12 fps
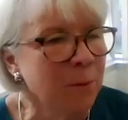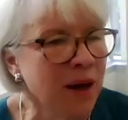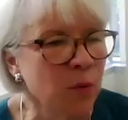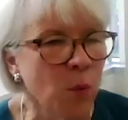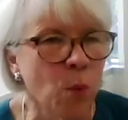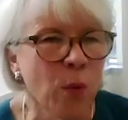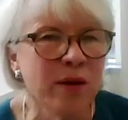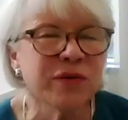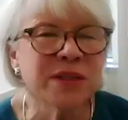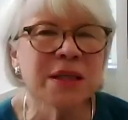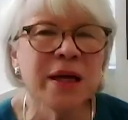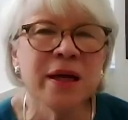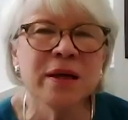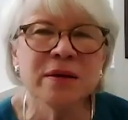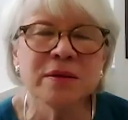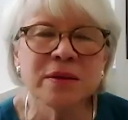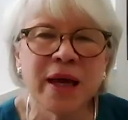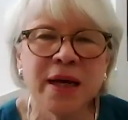but we've
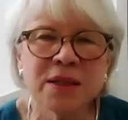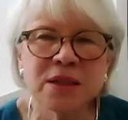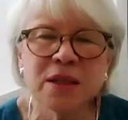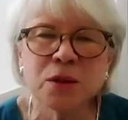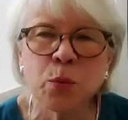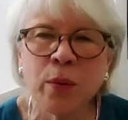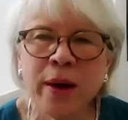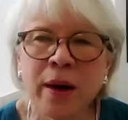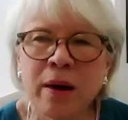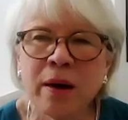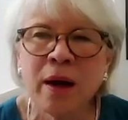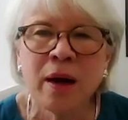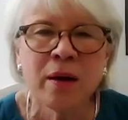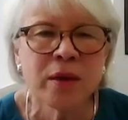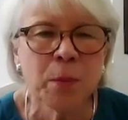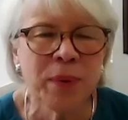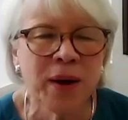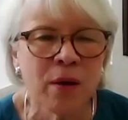seen cases where
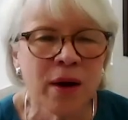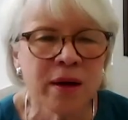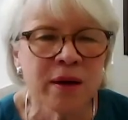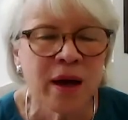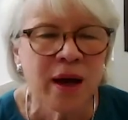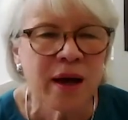the parent